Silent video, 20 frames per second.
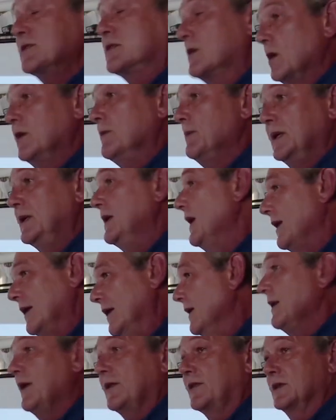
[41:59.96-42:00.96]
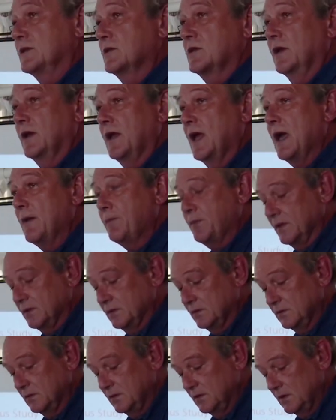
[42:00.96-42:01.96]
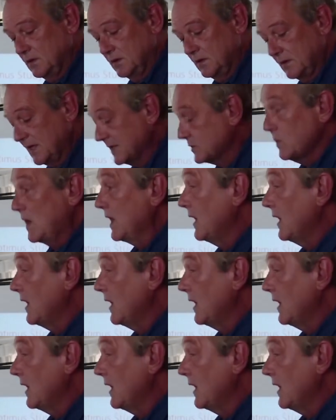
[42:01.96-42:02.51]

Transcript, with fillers: is going to be done and nothing's going to happen. That's